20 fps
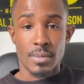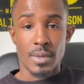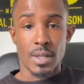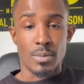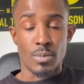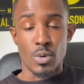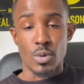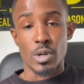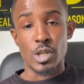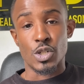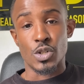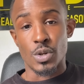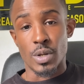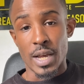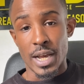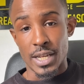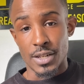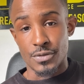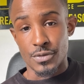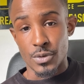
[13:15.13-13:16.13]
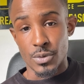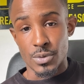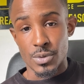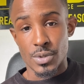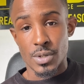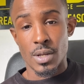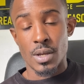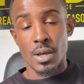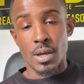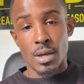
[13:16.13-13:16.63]
But what's you guys' thoughts?
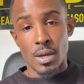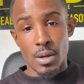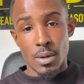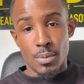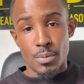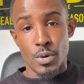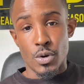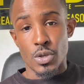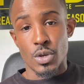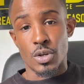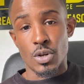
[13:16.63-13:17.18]
Put your